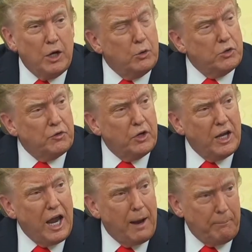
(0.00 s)
man who was
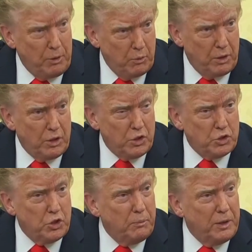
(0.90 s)
very happy when
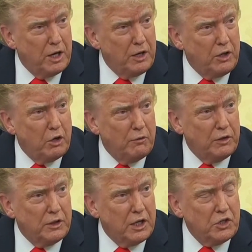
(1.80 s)
he stood behind
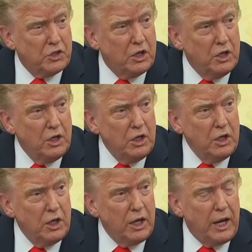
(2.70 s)
the Oval desk,
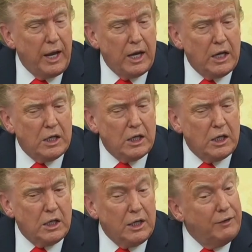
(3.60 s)

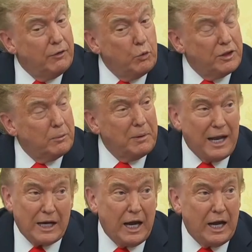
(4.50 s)
and even with
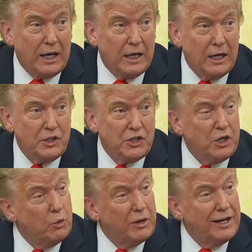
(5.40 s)
the black eye,
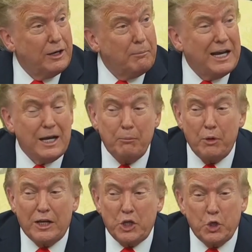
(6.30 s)
I said, "Do you want a little
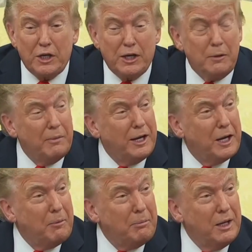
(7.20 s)
makeup? We'll get you a little
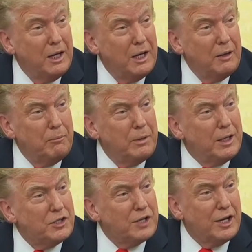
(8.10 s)
makeup."
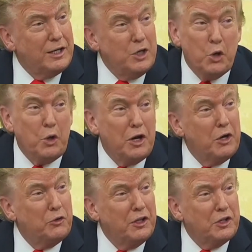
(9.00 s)
But he said,
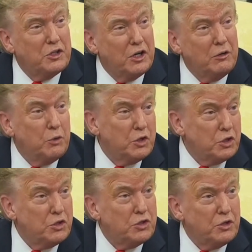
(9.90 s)
"No, I don't think so,"
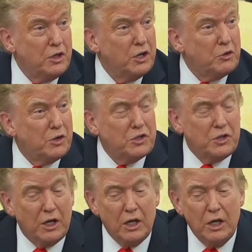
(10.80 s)
which is
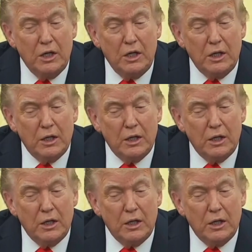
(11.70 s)
interesting